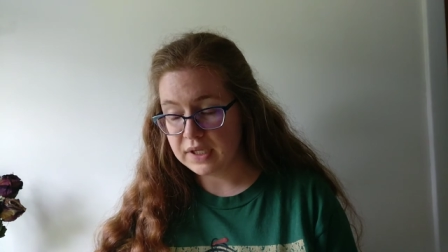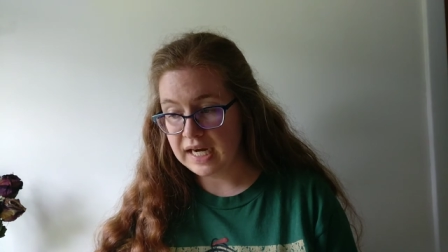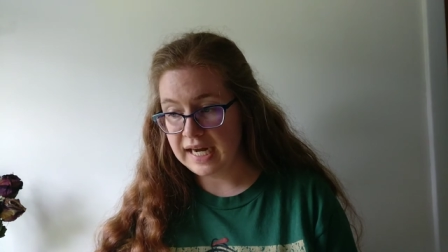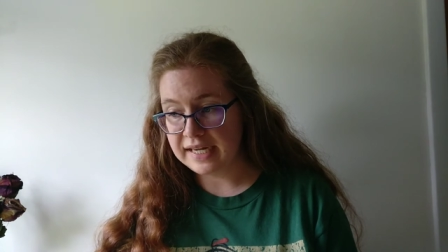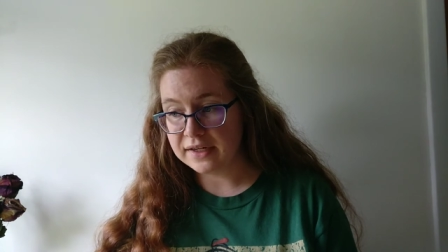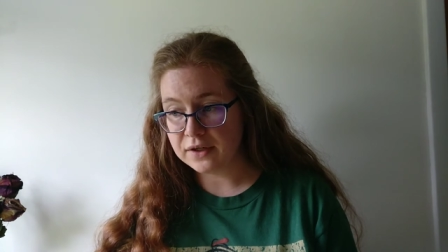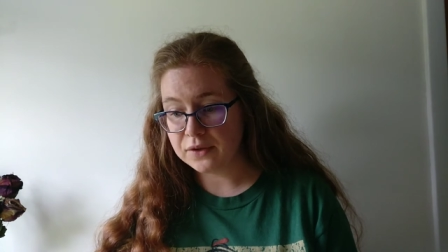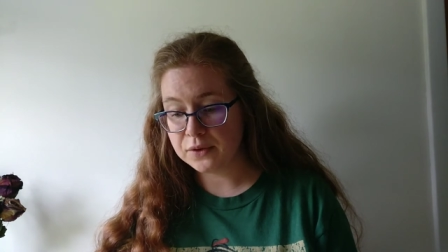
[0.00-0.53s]

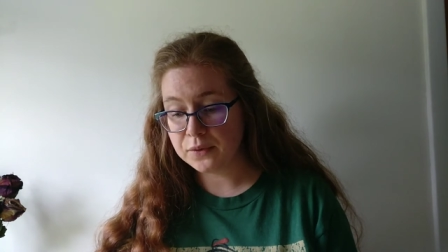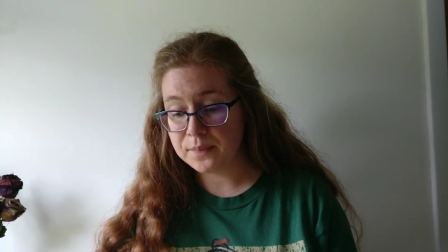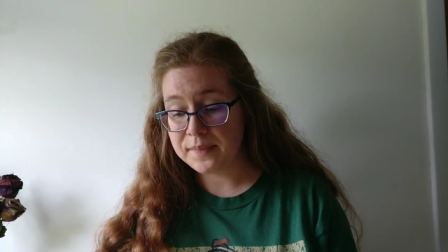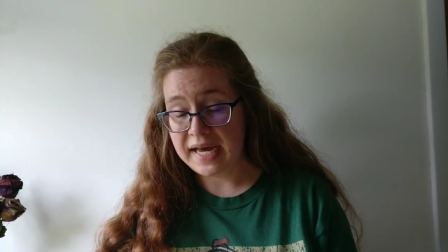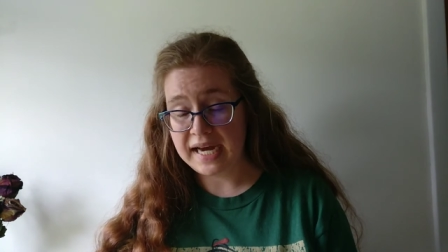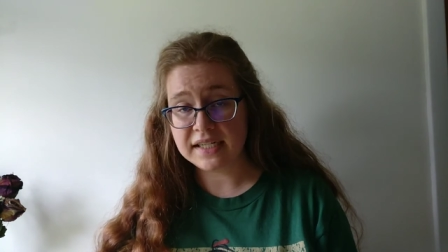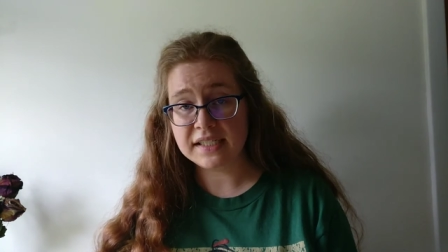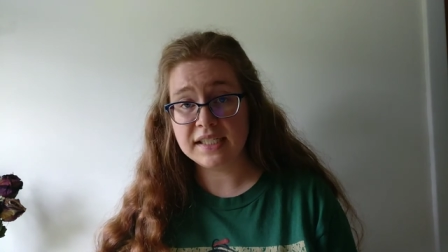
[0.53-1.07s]
I go
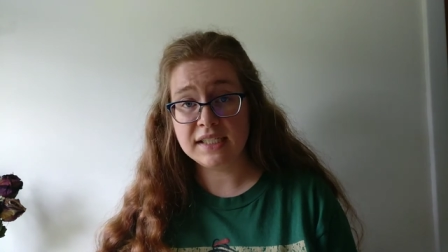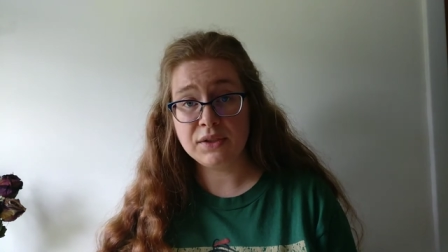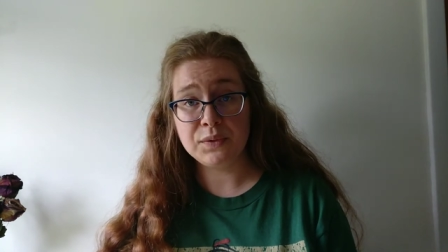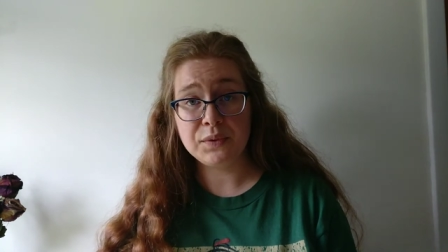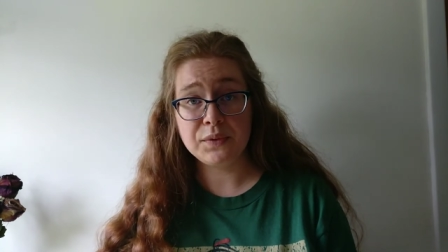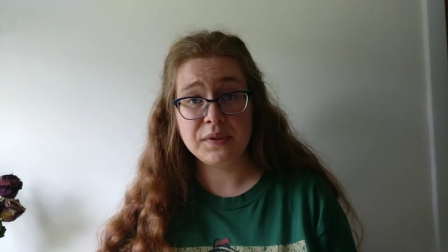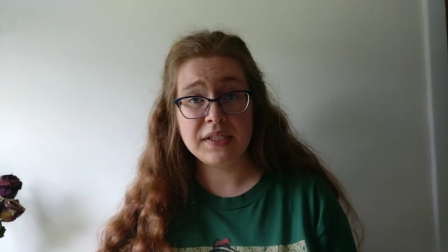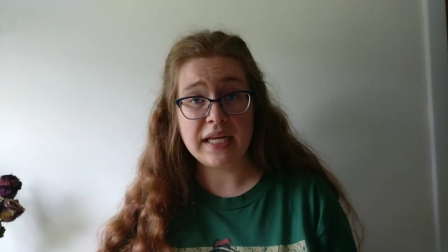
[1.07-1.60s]
back
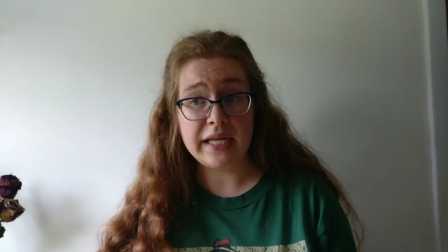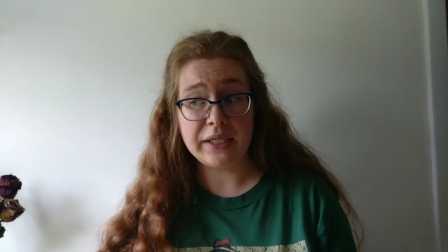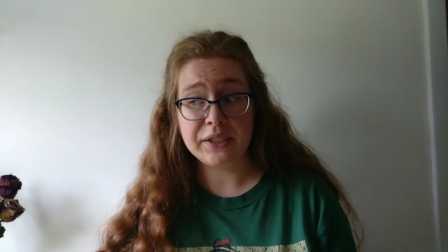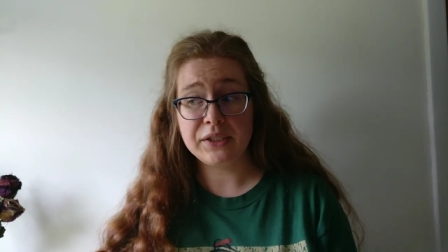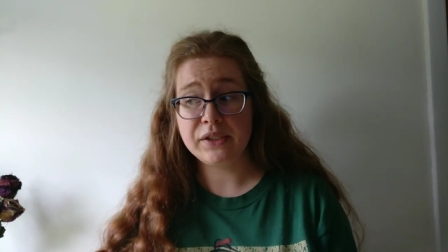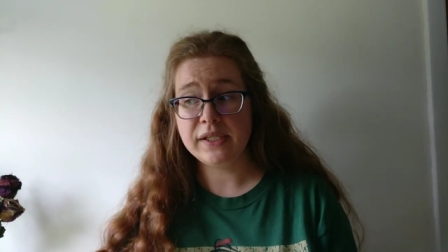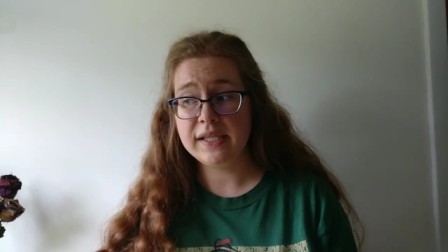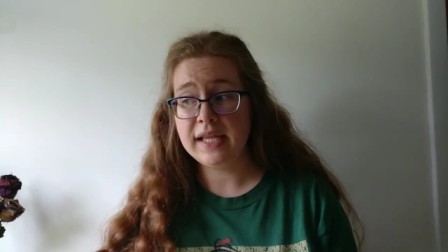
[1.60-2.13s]
to
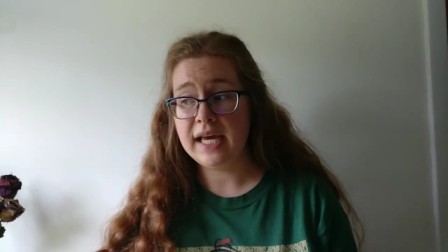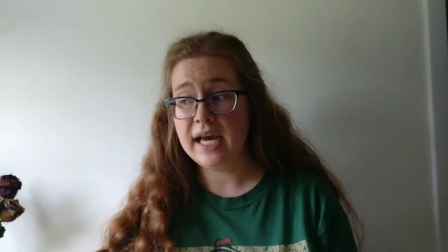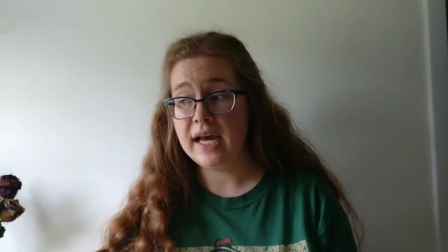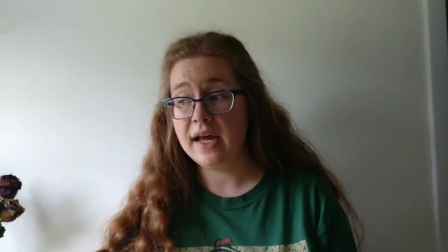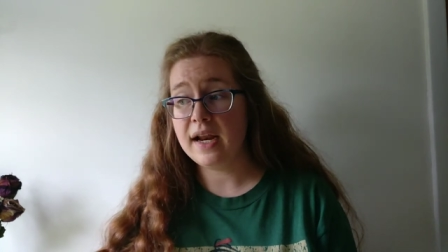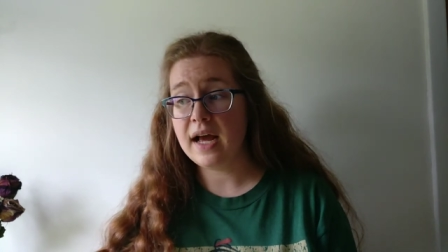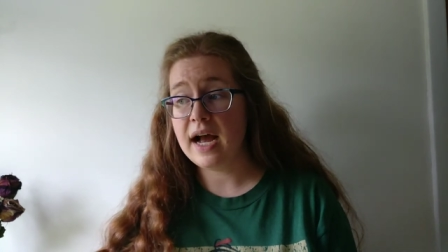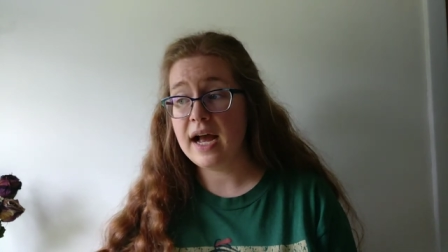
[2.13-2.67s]
sellers
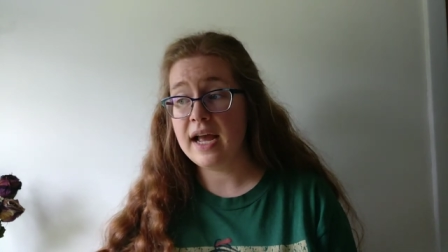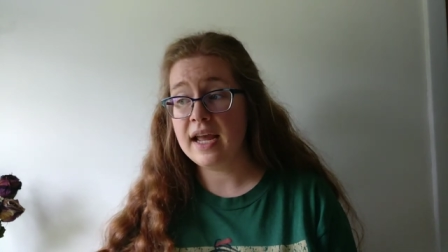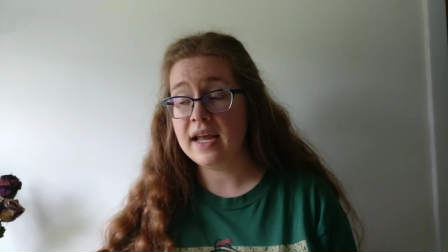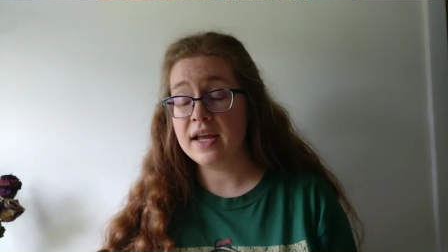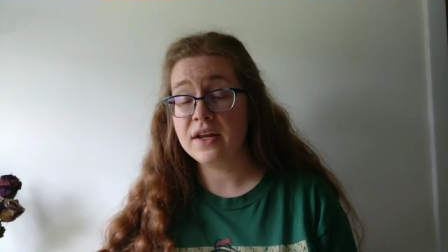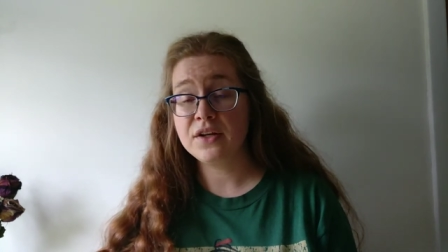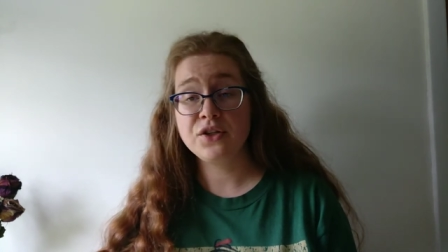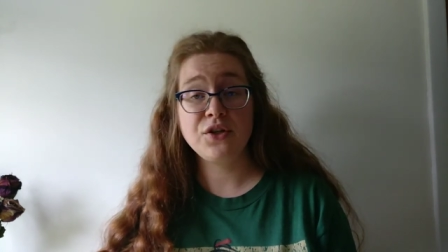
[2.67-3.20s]
that I
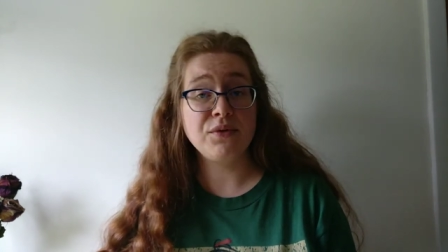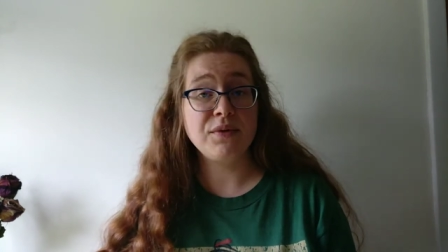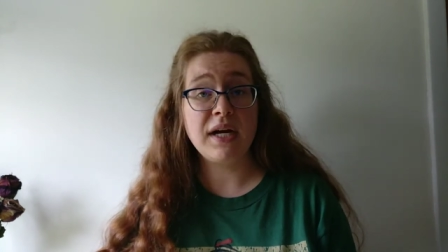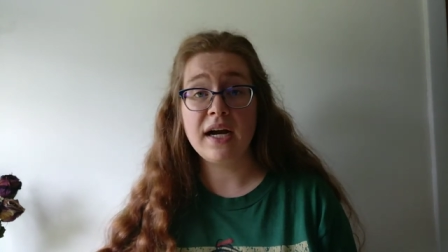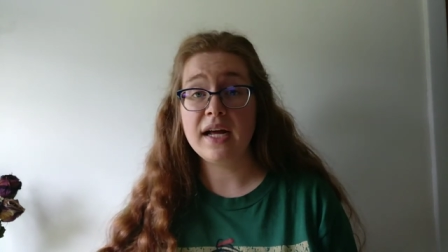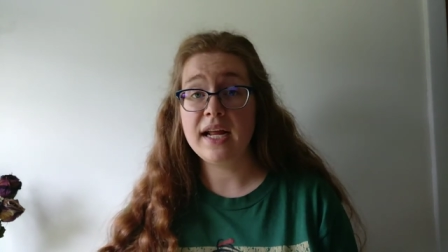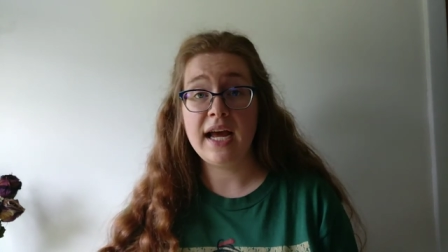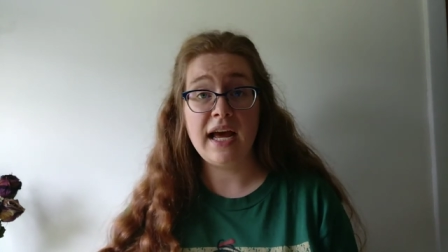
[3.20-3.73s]
do
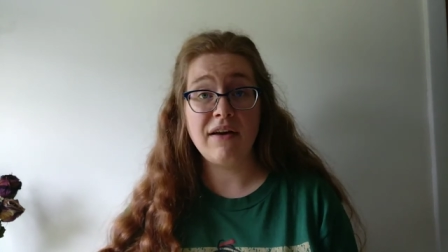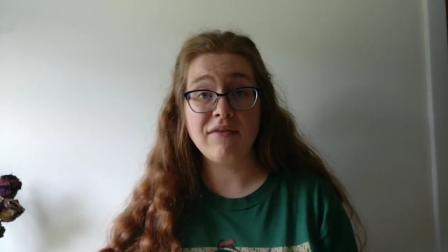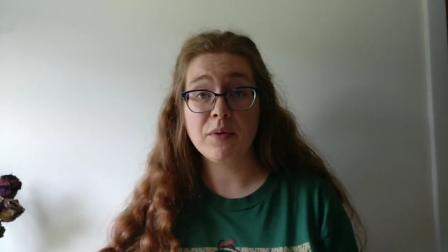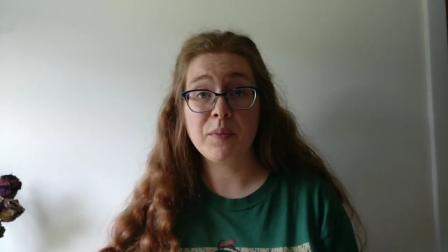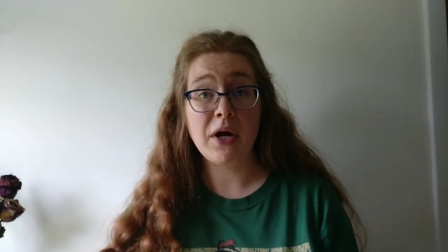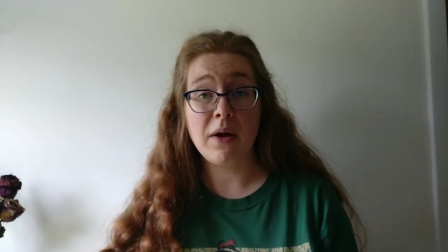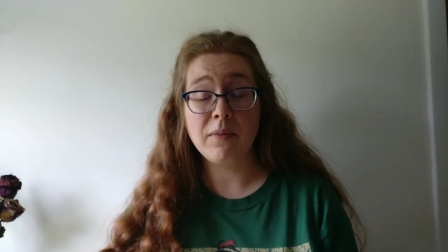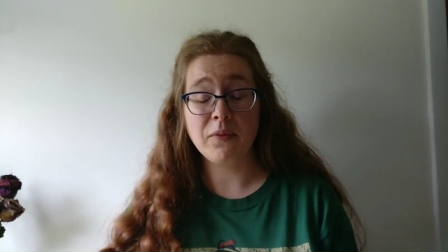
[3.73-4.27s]
not have a
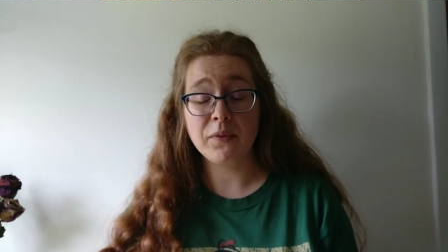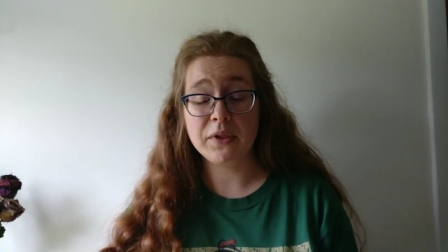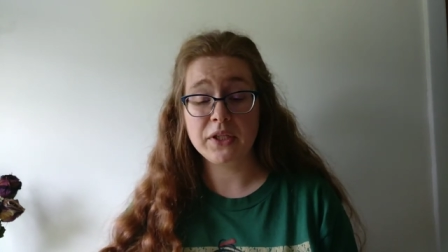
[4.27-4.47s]
problem